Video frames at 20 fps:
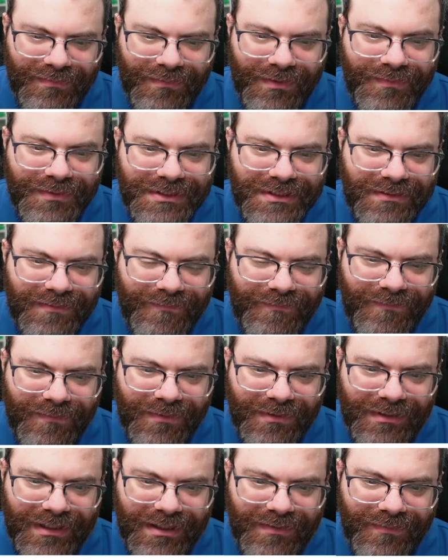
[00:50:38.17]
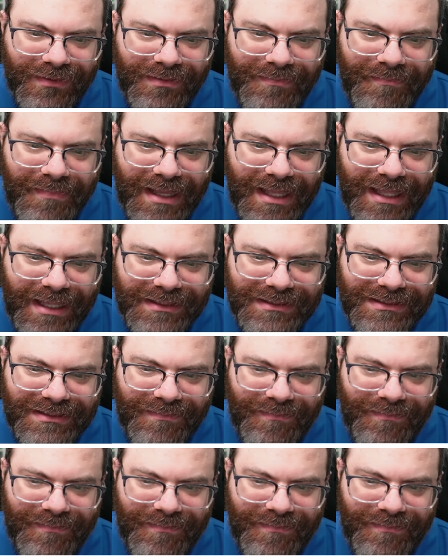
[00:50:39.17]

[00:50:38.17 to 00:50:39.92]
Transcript: What was the four letter word? Mast,